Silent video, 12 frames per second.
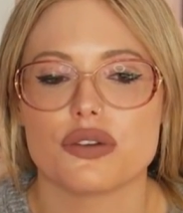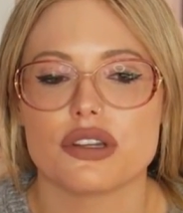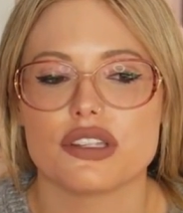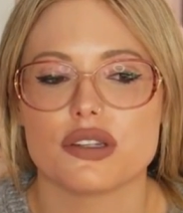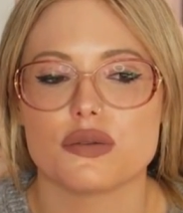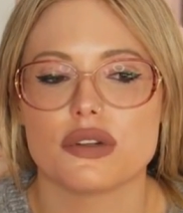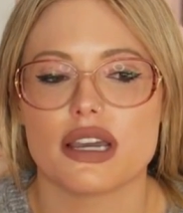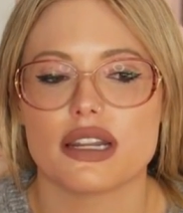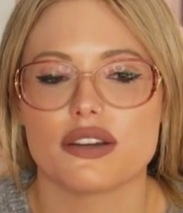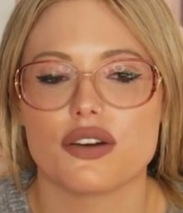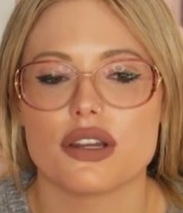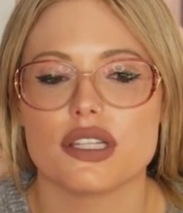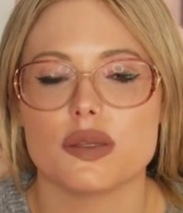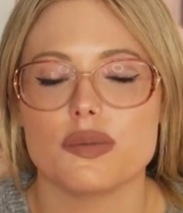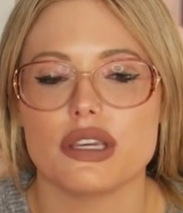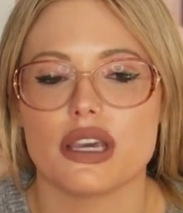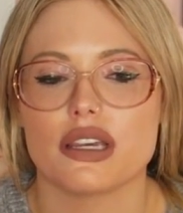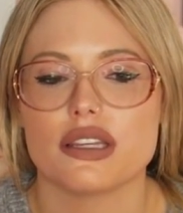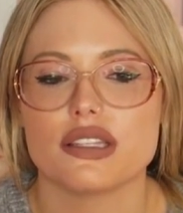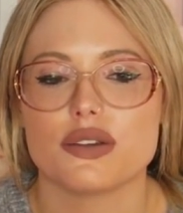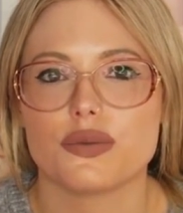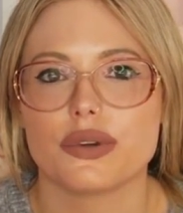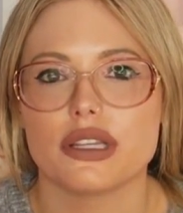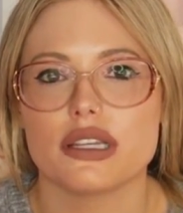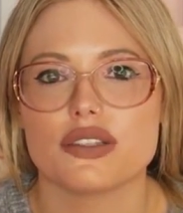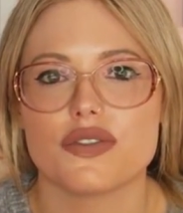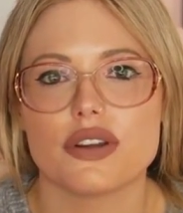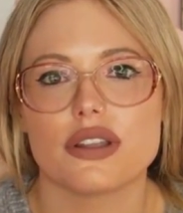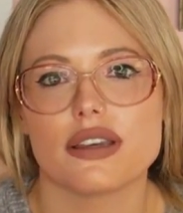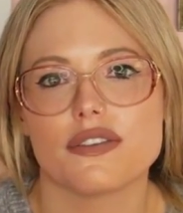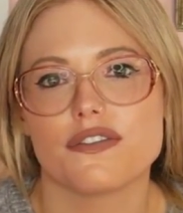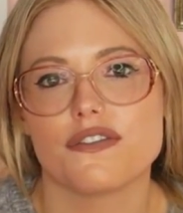is so kind of crazy because it really is very like